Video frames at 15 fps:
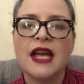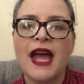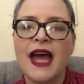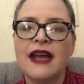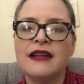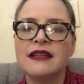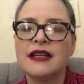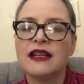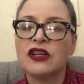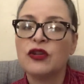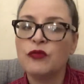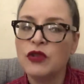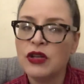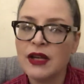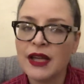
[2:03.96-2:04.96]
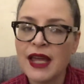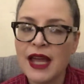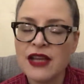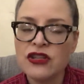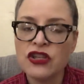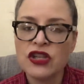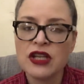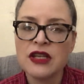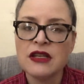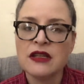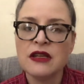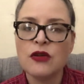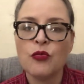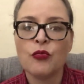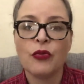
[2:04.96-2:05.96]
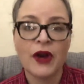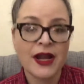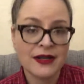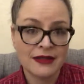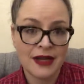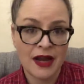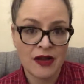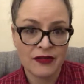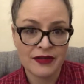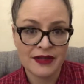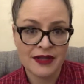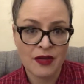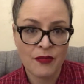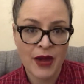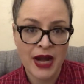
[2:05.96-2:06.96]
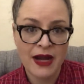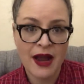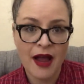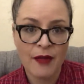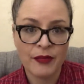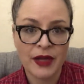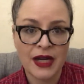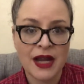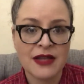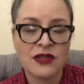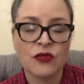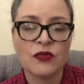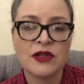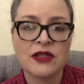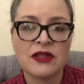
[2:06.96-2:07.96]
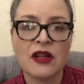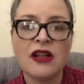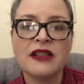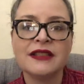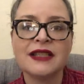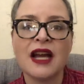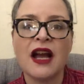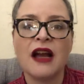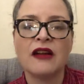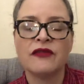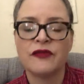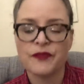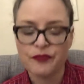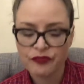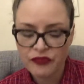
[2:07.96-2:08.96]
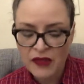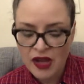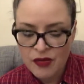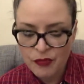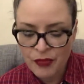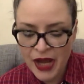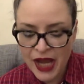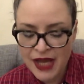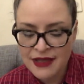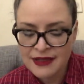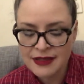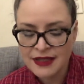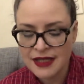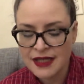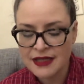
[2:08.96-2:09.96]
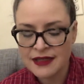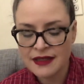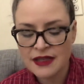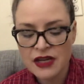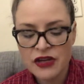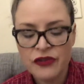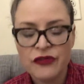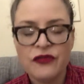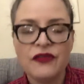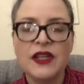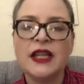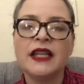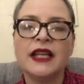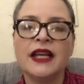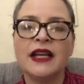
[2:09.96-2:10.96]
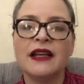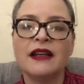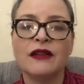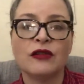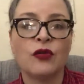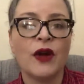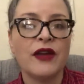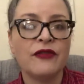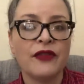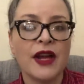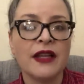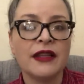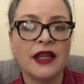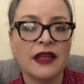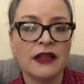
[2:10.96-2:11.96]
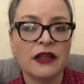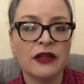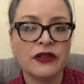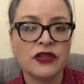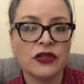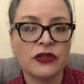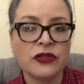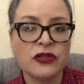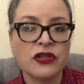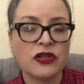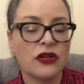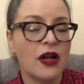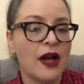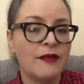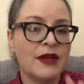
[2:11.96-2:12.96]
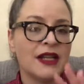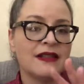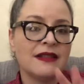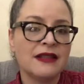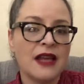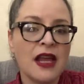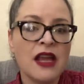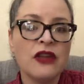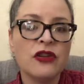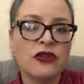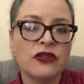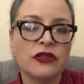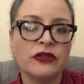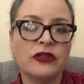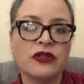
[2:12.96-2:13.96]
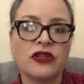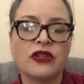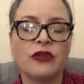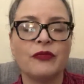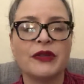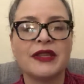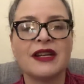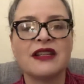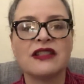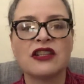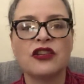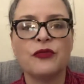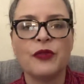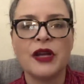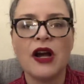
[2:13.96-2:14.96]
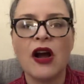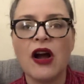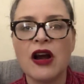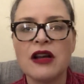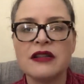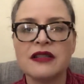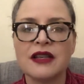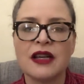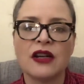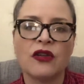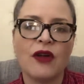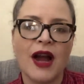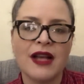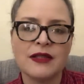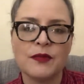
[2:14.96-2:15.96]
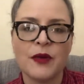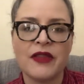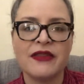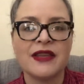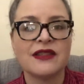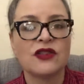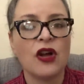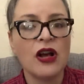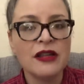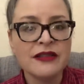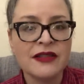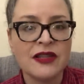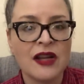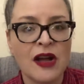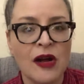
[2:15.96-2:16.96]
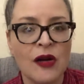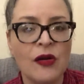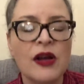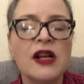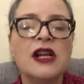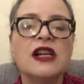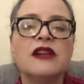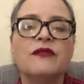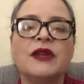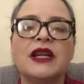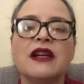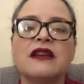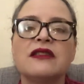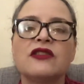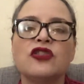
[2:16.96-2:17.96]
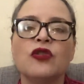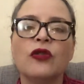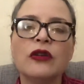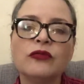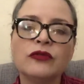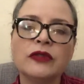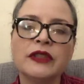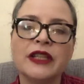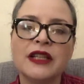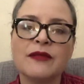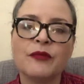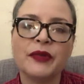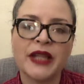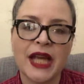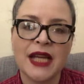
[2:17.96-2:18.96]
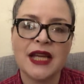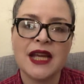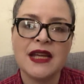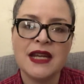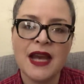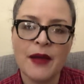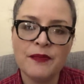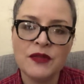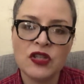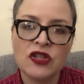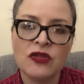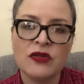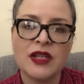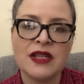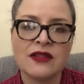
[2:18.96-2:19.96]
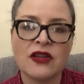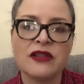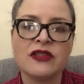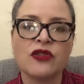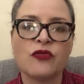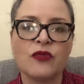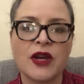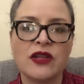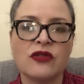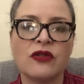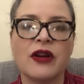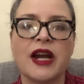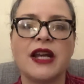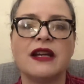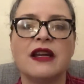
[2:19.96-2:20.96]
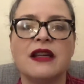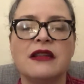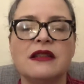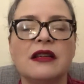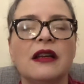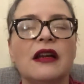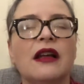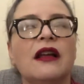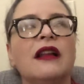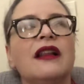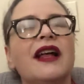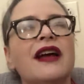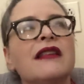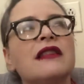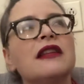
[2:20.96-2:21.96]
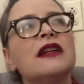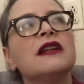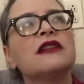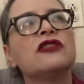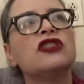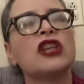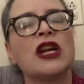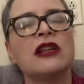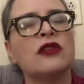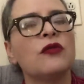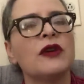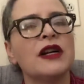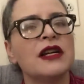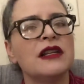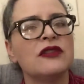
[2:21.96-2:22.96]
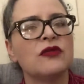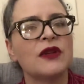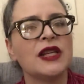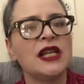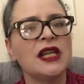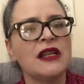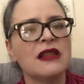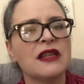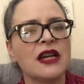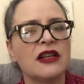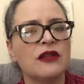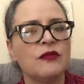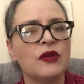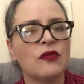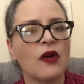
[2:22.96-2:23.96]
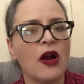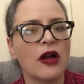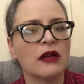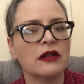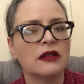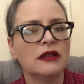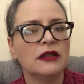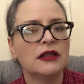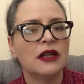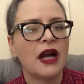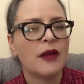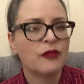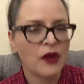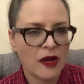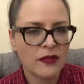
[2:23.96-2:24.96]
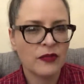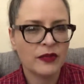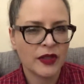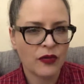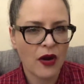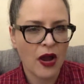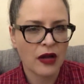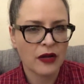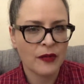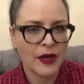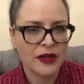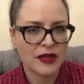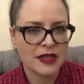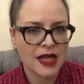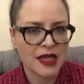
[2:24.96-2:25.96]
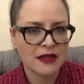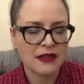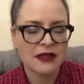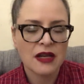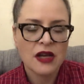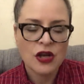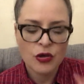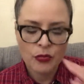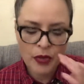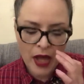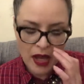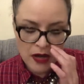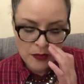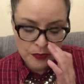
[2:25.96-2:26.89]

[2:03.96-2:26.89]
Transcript: and communication breakdowns that might happen as a result of Pisces feeling, quite frankly, a little delusional. I'm not saying you're delusional, but that it's gonna be hard to get a grasp on this also, because your ruling planet, Neptune, is also retrograde until, I think, January 20th? I could be wrong. I'm probably wrong about the dates. But